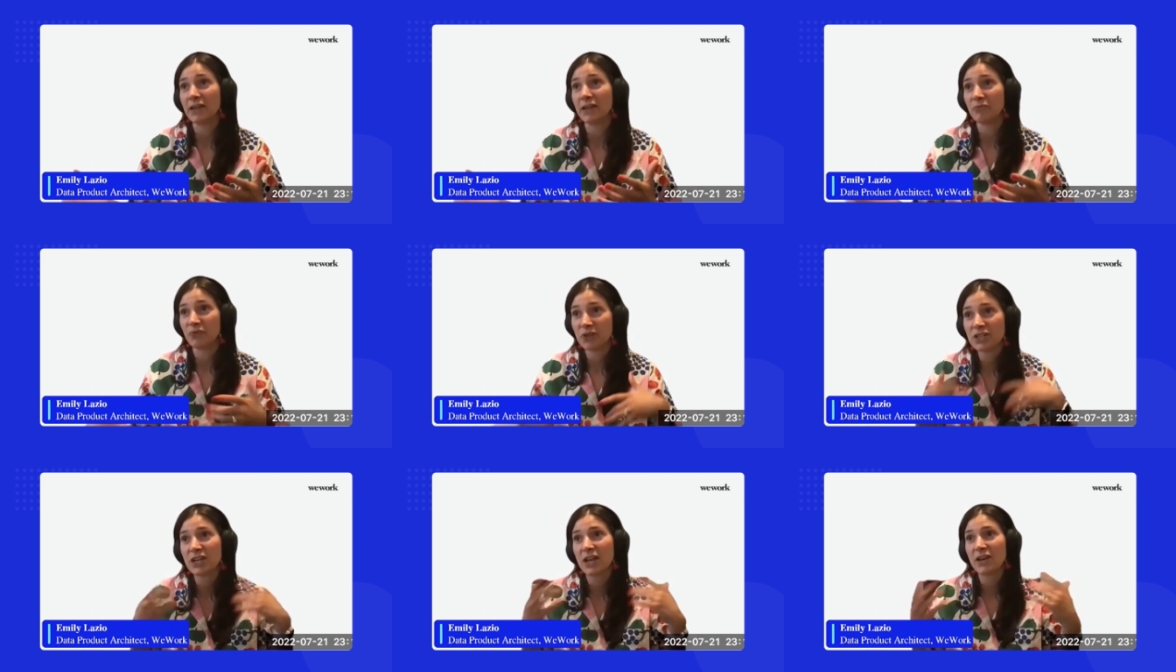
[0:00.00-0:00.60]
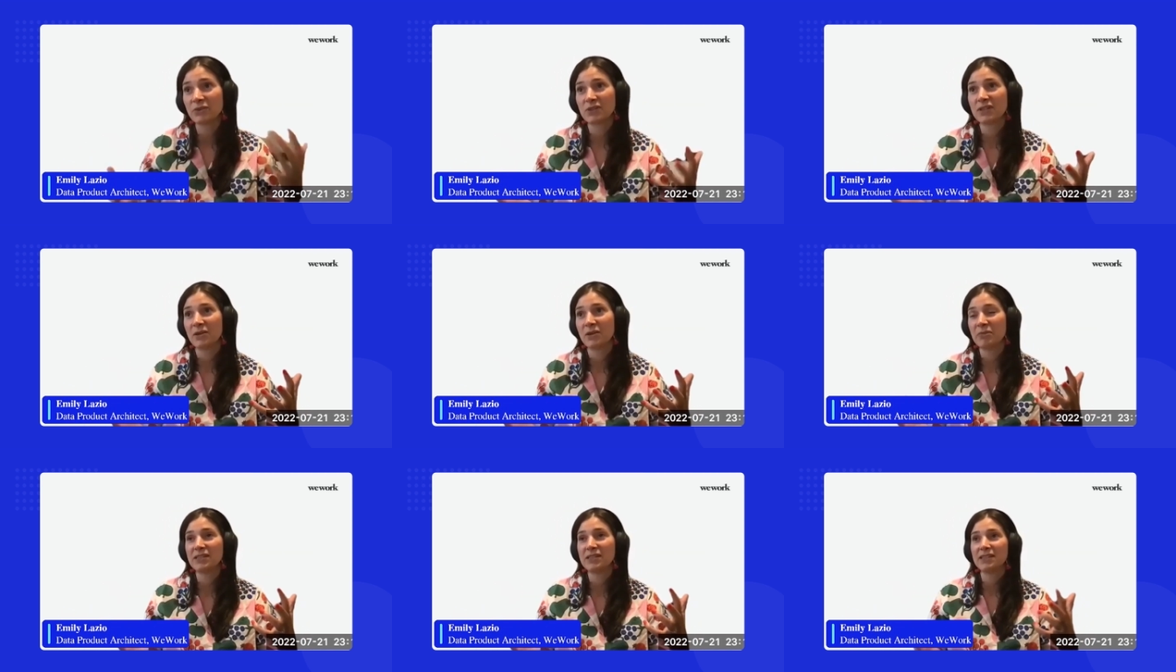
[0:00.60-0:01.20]
to them, reach out to
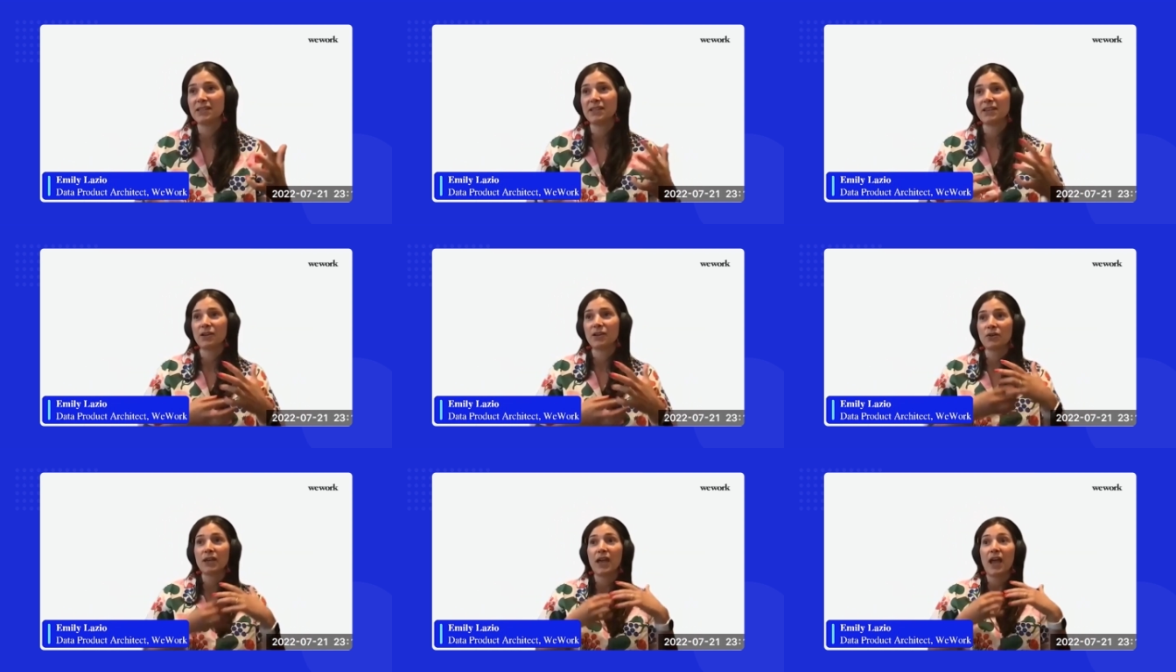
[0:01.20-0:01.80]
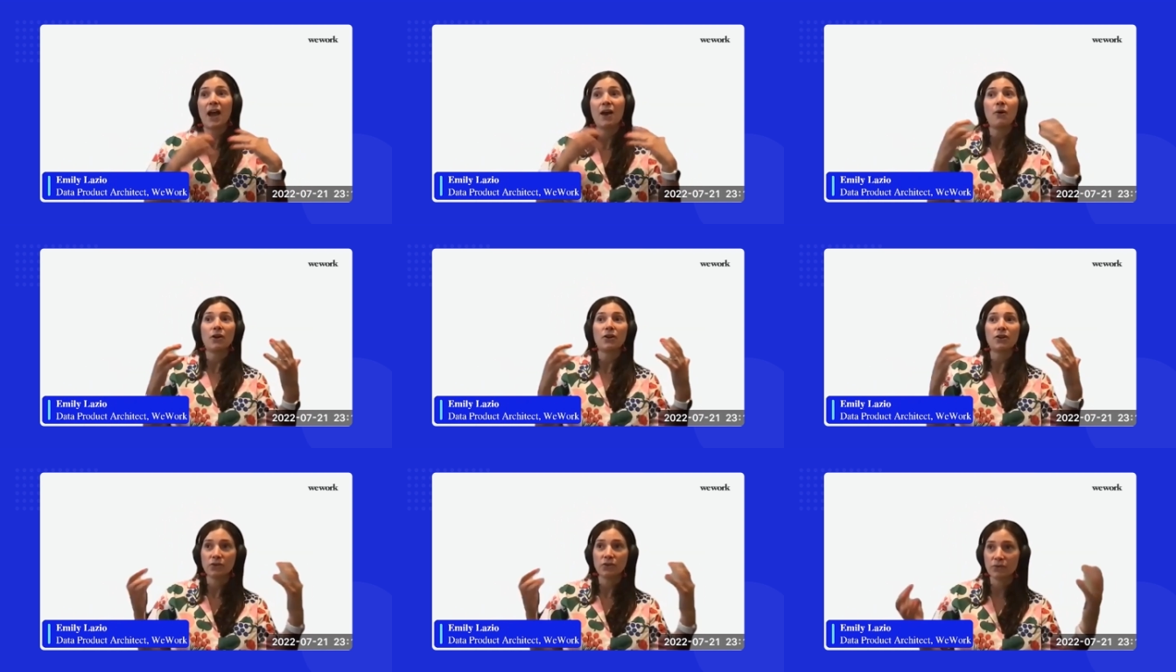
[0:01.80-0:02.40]
them and see like, okay, how
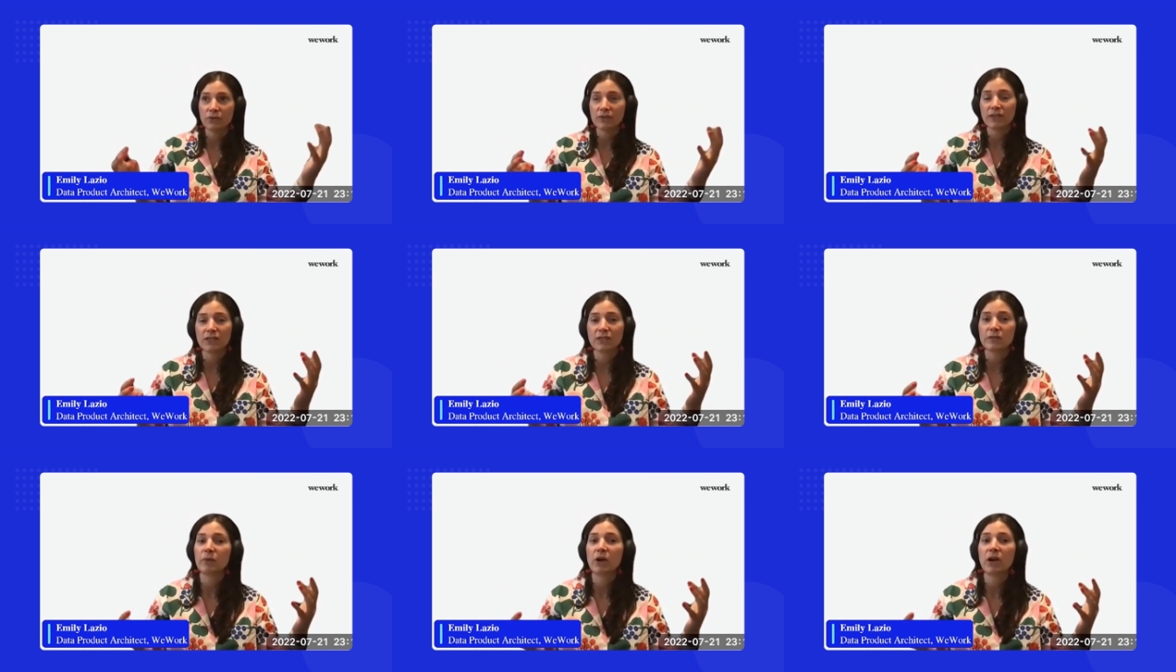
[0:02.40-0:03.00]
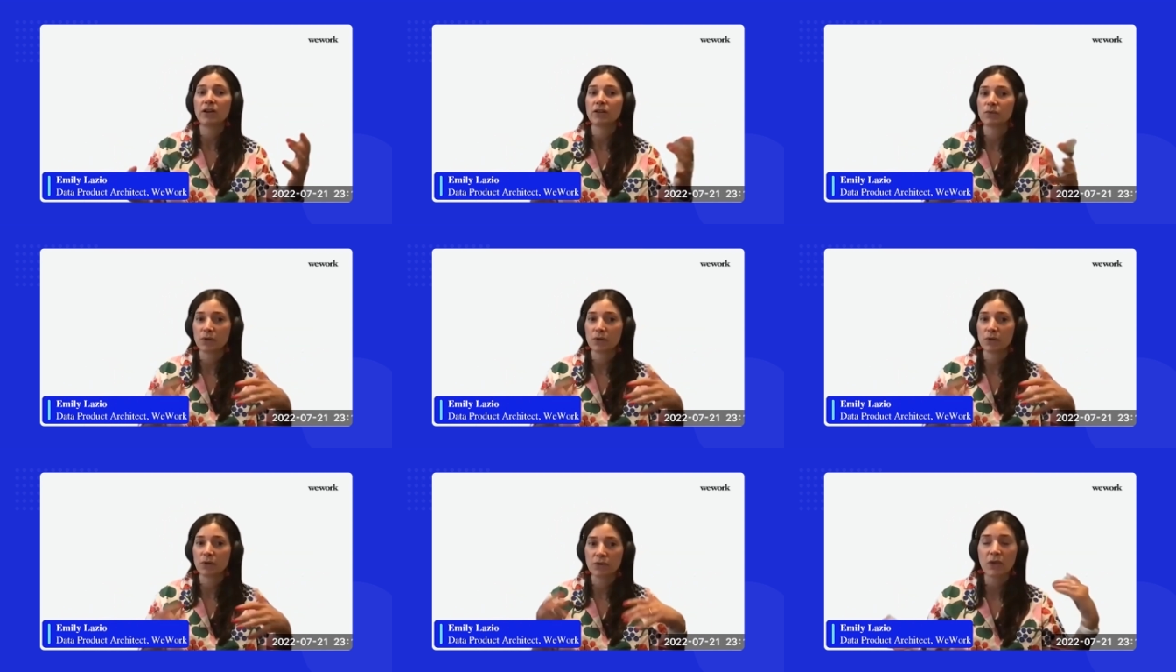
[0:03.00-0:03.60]
are you using this product?
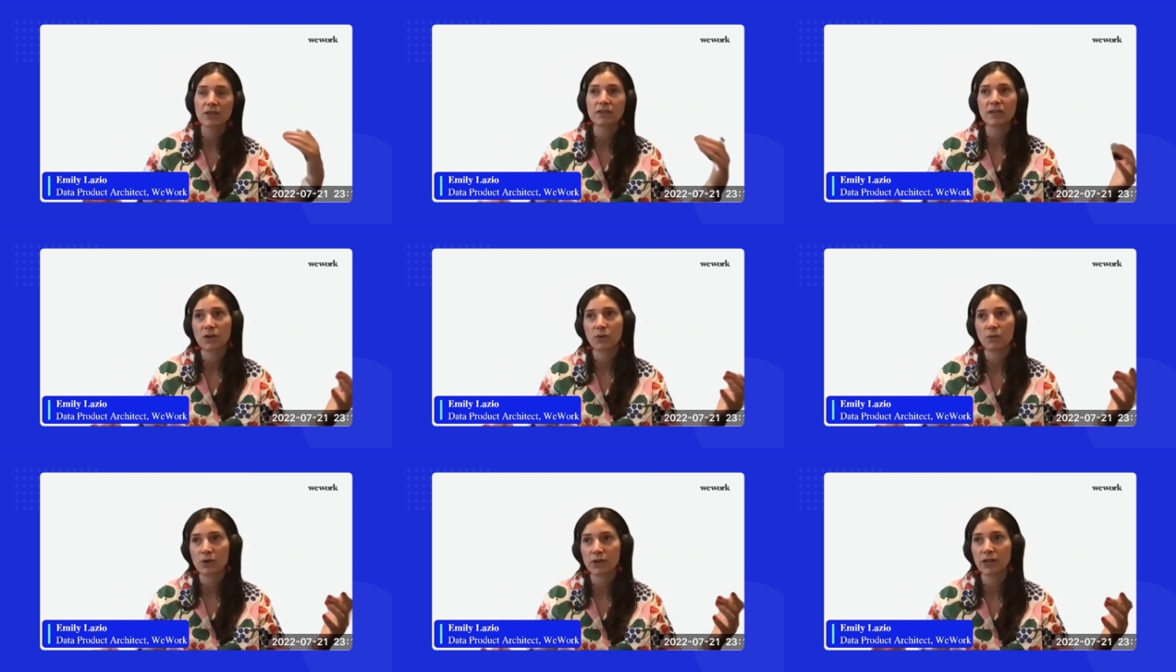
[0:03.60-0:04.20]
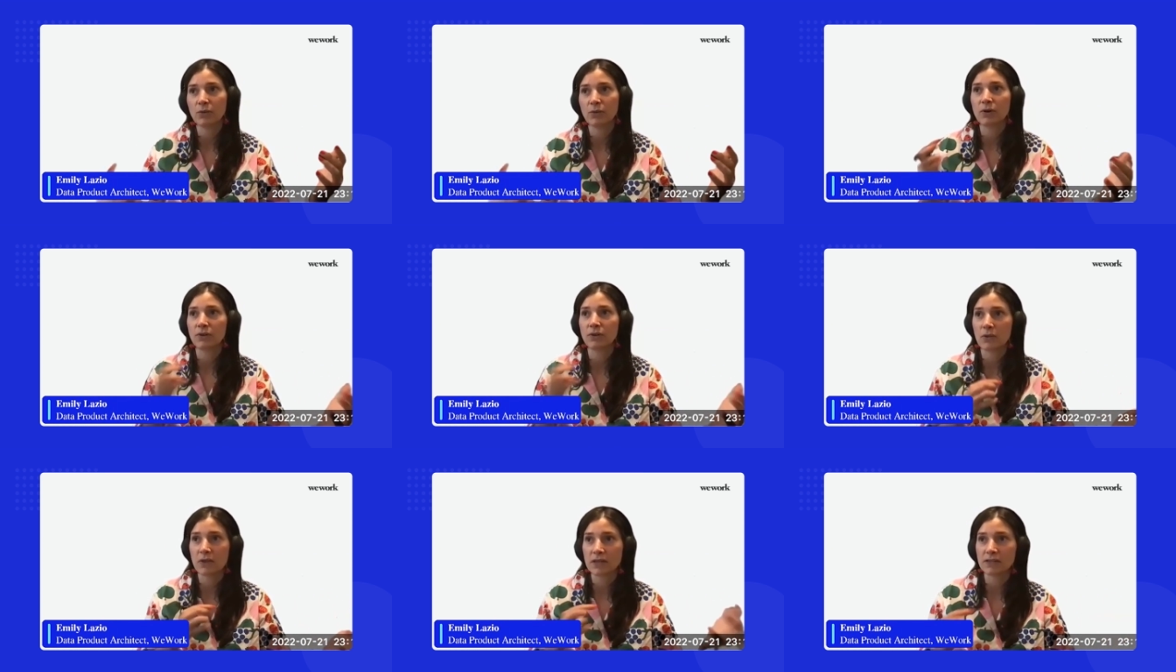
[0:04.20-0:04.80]
What are the things that are working? What
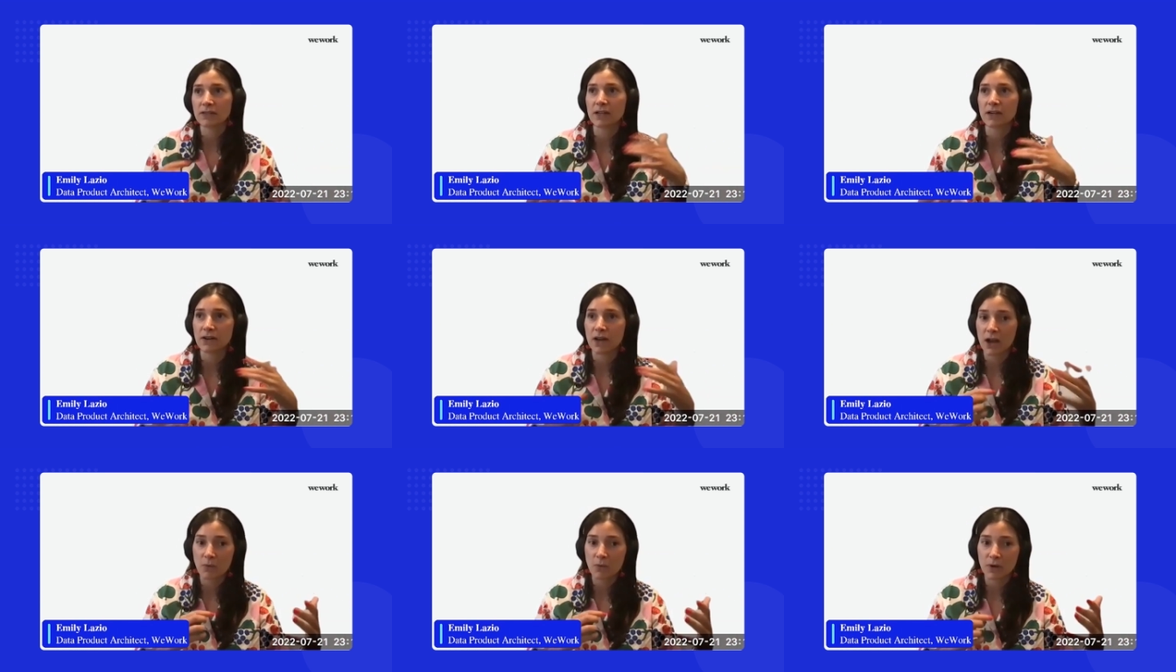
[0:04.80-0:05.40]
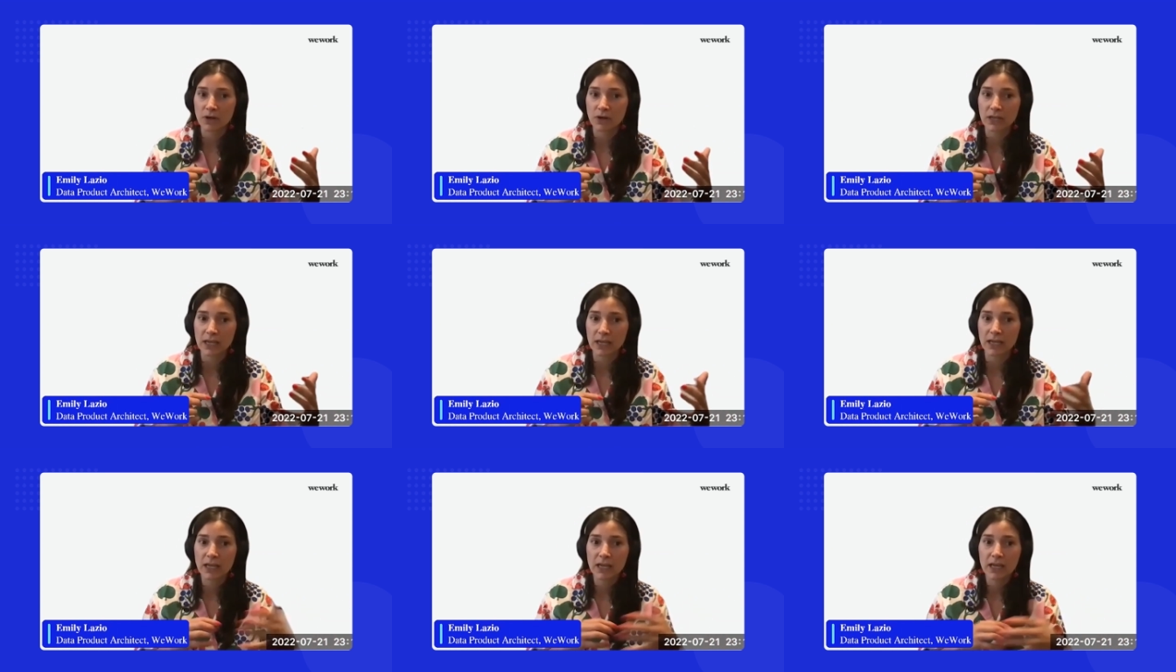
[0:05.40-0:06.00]
are the things that are not
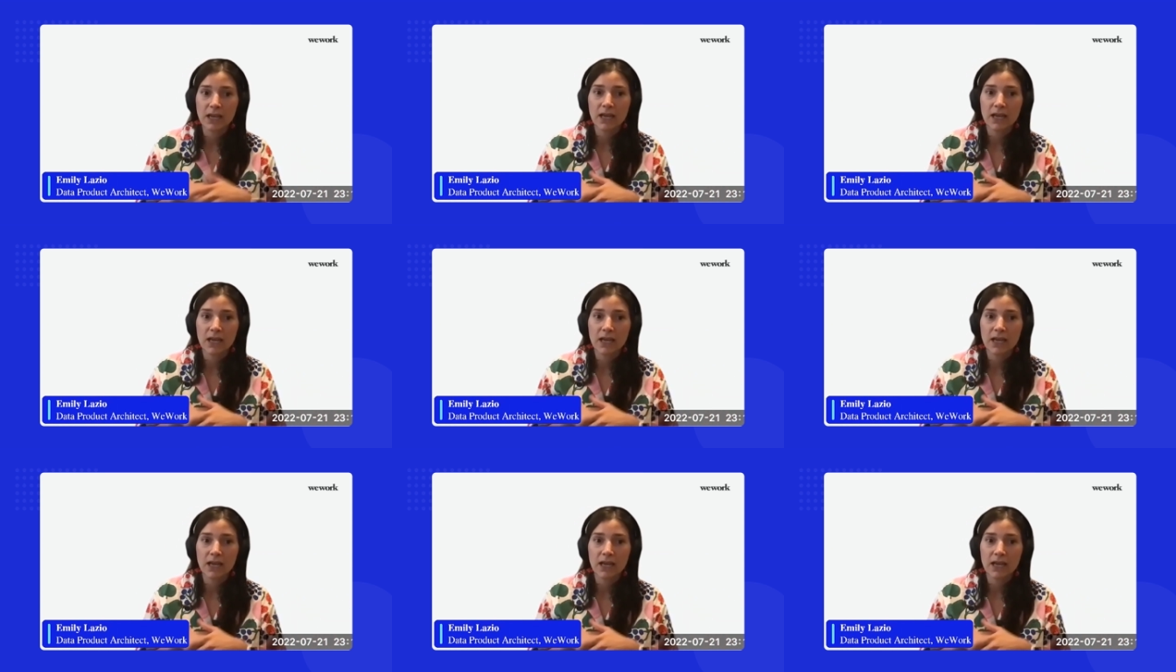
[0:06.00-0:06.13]
working?